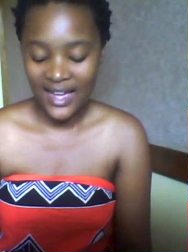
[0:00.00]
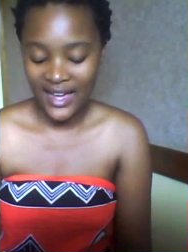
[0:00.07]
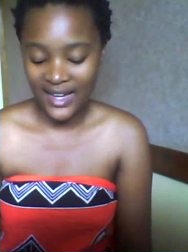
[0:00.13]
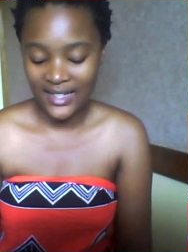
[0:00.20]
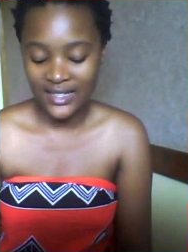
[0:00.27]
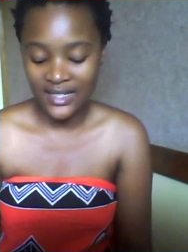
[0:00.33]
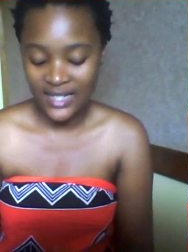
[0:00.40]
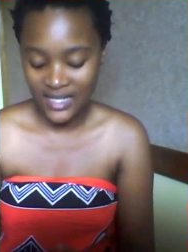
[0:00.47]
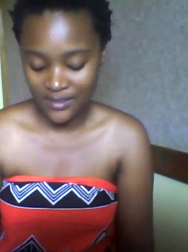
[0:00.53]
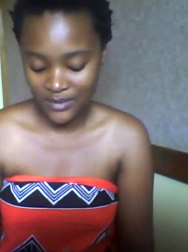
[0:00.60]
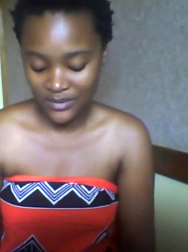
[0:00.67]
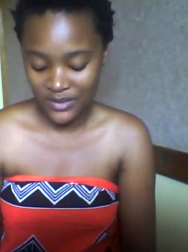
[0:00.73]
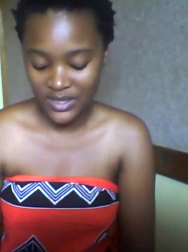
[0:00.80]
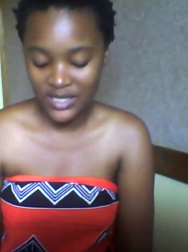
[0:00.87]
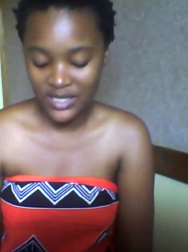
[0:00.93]
And it has
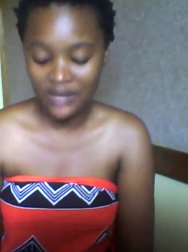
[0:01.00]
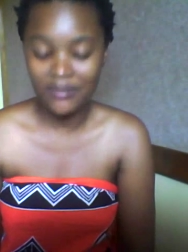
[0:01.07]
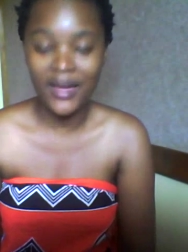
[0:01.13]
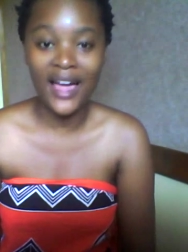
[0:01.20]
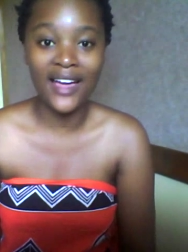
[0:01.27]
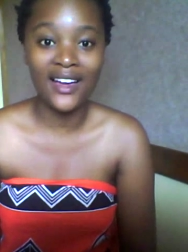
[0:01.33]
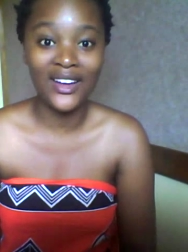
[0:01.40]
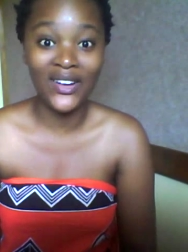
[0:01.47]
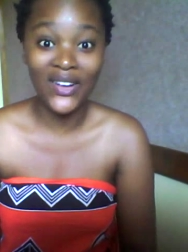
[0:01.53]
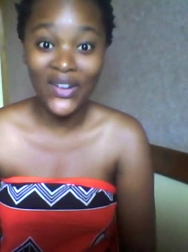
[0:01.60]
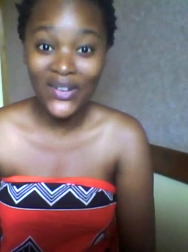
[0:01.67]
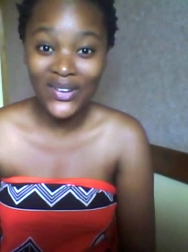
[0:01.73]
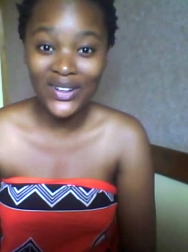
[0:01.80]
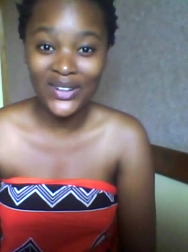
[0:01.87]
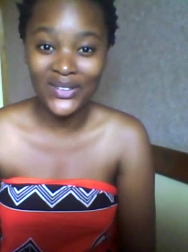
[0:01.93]
been written by a
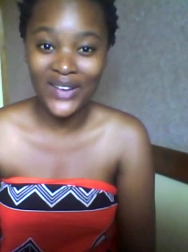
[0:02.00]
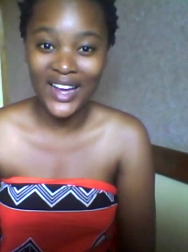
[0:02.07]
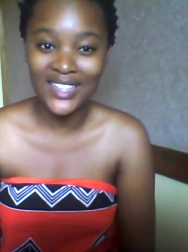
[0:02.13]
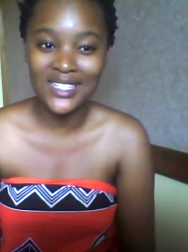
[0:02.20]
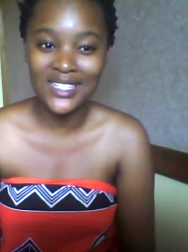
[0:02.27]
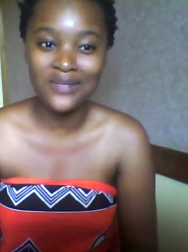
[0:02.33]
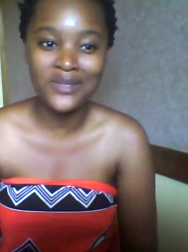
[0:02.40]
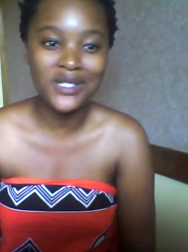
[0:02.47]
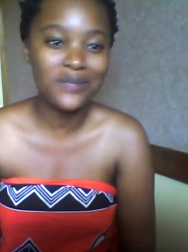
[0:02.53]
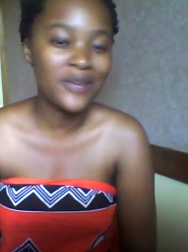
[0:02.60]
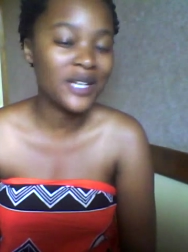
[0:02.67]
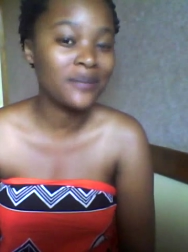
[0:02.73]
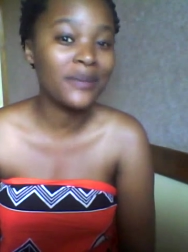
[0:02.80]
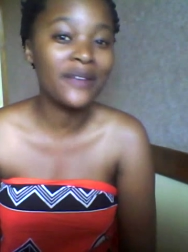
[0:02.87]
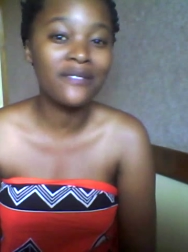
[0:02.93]
local writer, which
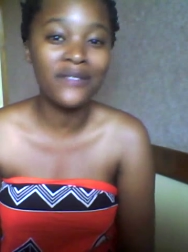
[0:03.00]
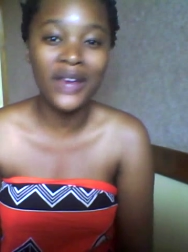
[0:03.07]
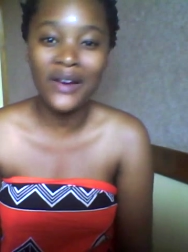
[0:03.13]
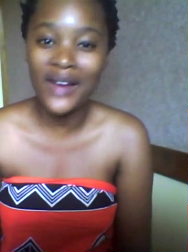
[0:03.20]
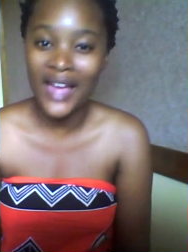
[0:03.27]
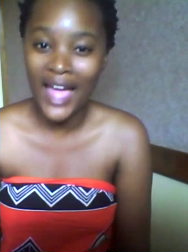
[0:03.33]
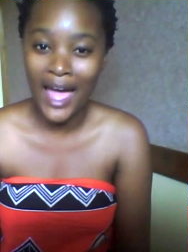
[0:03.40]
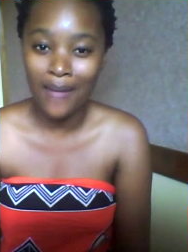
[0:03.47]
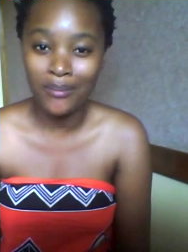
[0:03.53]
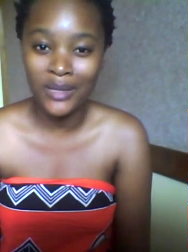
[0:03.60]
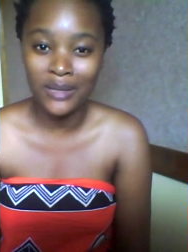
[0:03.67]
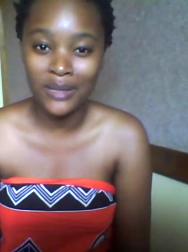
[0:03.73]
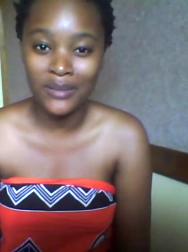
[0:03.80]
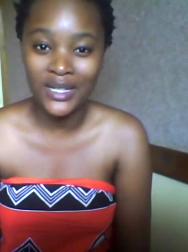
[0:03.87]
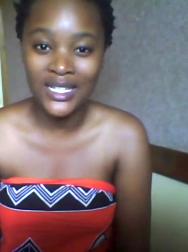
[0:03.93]
made me very
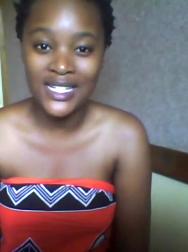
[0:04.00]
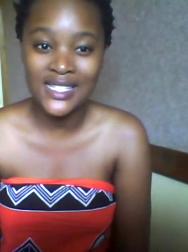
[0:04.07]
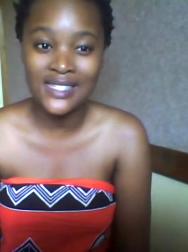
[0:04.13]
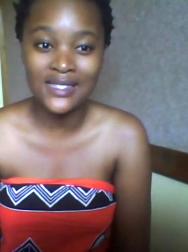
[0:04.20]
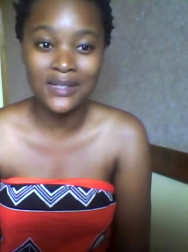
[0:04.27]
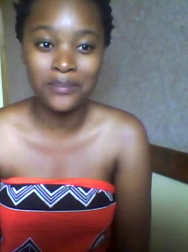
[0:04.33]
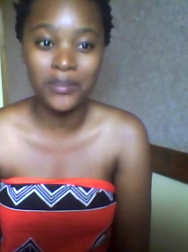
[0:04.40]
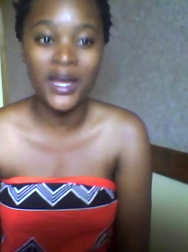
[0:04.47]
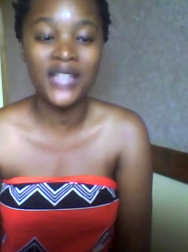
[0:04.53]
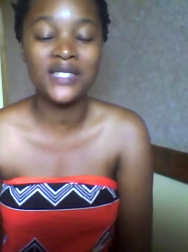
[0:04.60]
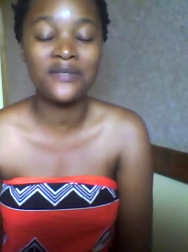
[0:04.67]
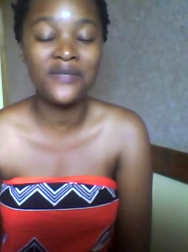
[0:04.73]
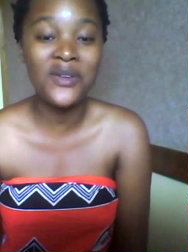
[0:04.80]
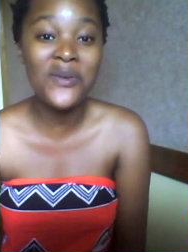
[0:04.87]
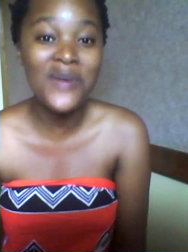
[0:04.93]
happy because in the
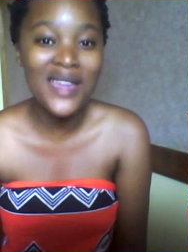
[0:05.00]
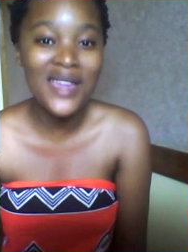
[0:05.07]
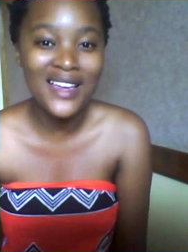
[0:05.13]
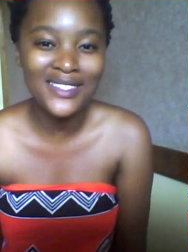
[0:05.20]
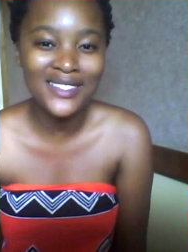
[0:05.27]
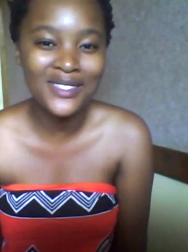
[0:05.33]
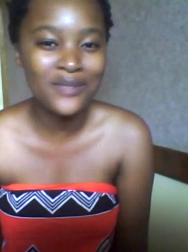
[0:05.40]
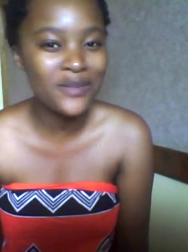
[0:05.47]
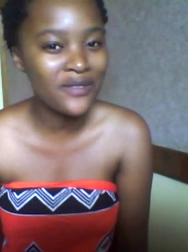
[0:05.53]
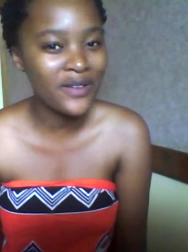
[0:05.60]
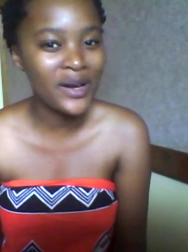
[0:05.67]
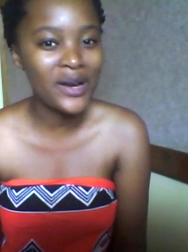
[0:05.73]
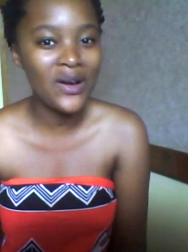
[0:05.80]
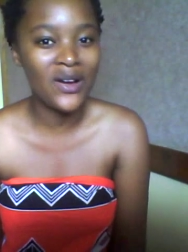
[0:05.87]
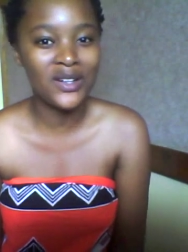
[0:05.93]
past few years, to be
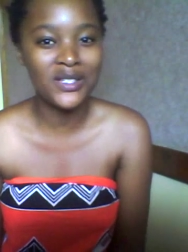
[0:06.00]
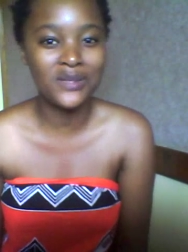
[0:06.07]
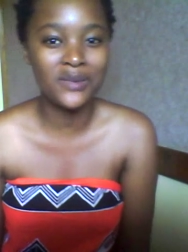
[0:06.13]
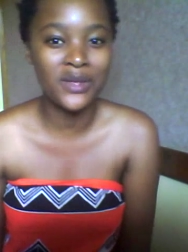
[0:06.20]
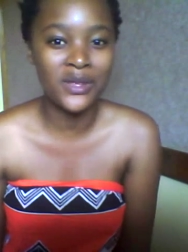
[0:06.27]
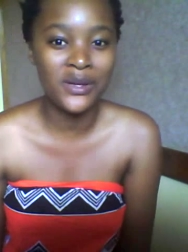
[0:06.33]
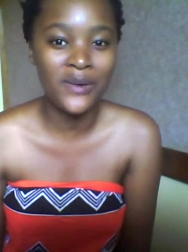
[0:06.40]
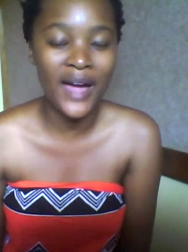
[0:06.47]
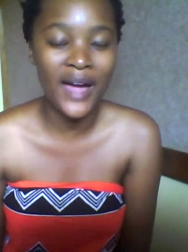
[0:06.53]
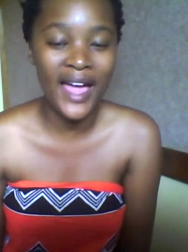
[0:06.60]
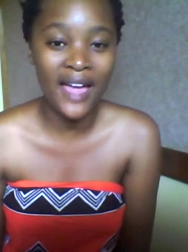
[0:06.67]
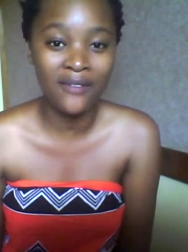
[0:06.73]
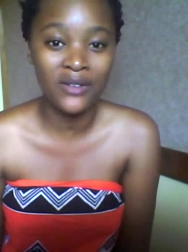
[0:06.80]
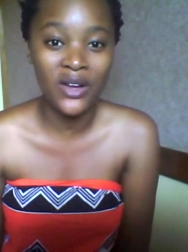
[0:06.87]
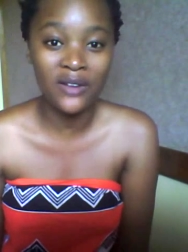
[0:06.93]
very honest with you, I
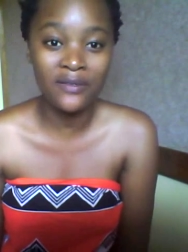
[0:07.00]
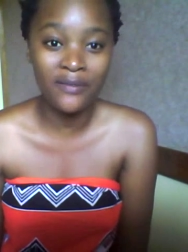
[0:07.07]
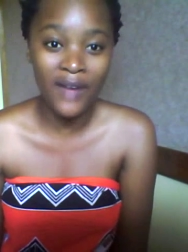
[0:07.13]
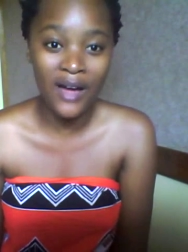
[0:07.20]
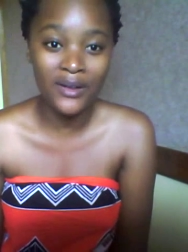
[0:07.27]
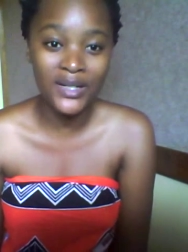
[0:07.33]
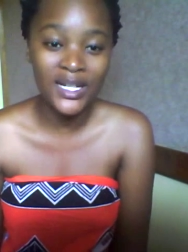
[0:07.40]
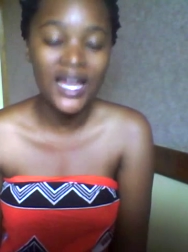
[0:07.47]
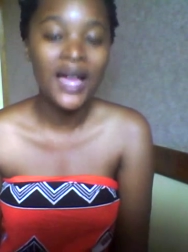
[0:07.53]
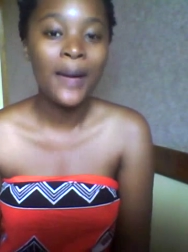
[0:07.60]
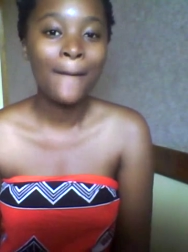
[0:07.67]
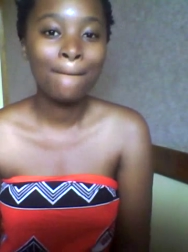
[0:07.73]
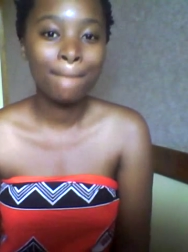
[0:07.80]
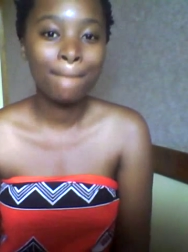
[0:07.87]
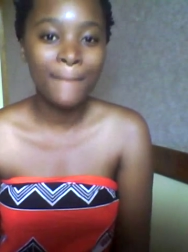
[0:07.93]
have not found
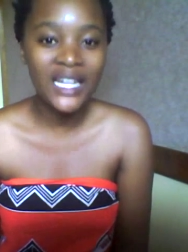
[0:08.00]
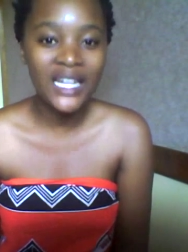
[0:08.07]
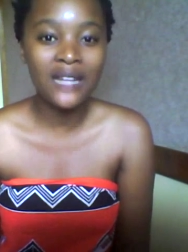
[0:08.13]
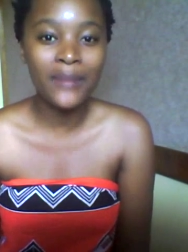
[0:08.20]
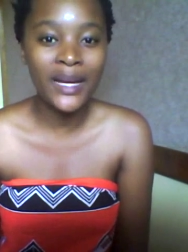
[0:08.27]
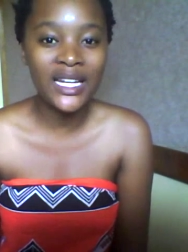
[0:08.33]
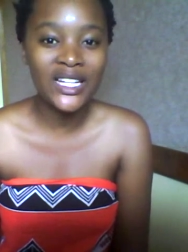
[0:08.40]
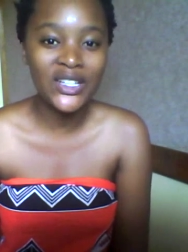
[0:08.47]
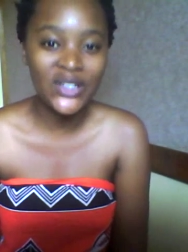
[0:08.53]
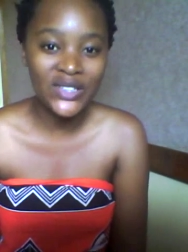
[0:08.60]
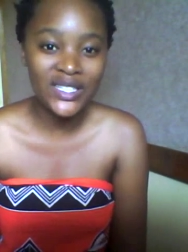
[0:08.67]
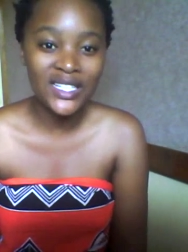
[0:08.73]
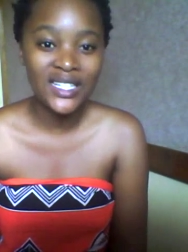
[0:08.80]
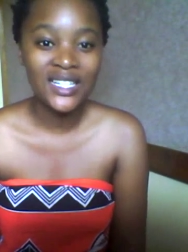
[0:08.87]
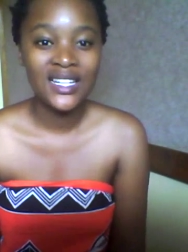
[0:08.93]
many, many
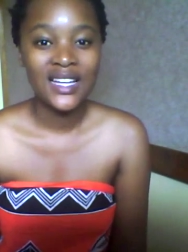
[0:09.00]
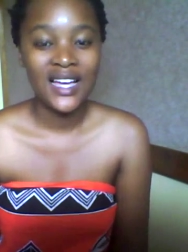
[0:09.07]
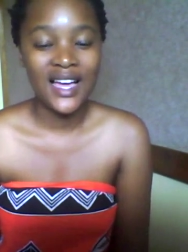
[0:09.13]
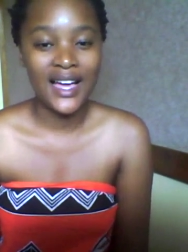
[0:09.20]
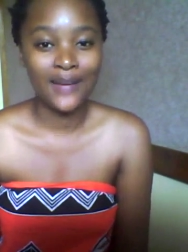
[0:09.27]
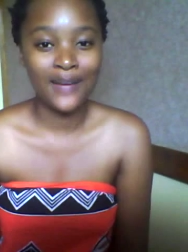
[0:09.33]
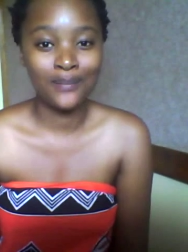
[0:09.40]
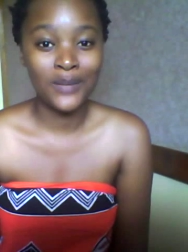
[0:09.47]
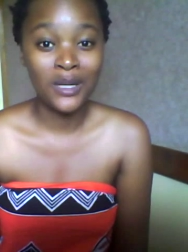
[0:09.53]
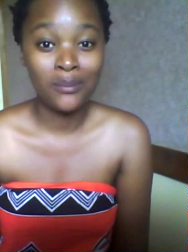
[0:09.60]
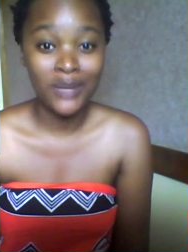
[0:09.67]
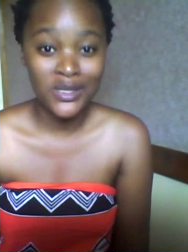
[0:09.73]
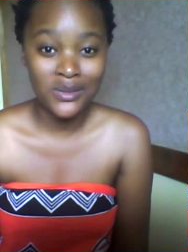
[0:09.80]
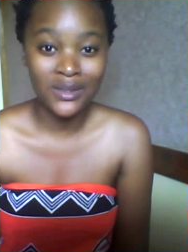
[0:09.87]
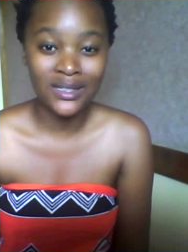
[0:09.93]
good um,
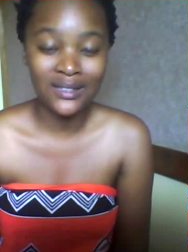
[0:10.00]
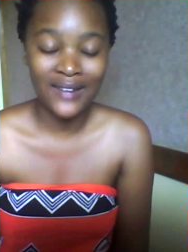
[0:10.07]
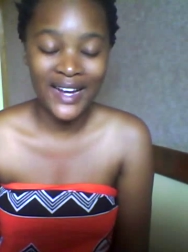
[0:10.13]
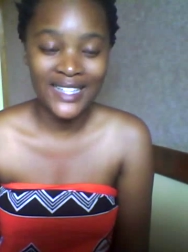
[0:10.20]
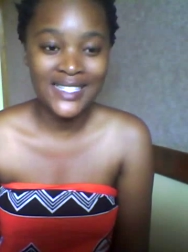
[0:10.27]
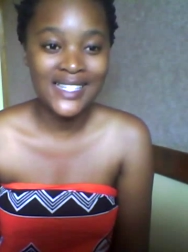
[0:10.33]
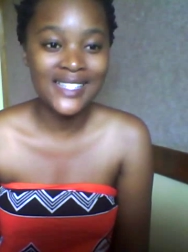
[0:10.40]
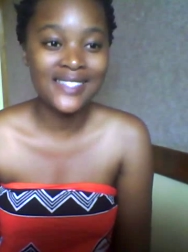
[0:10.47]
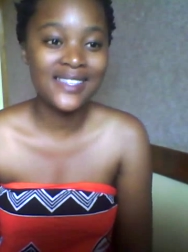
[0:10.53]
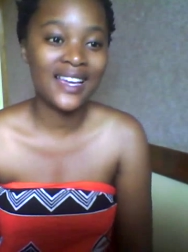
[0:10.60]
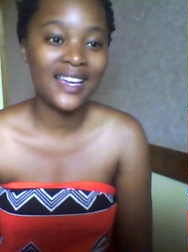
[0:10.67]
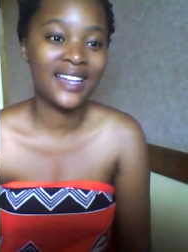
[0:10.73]
Botswana writers,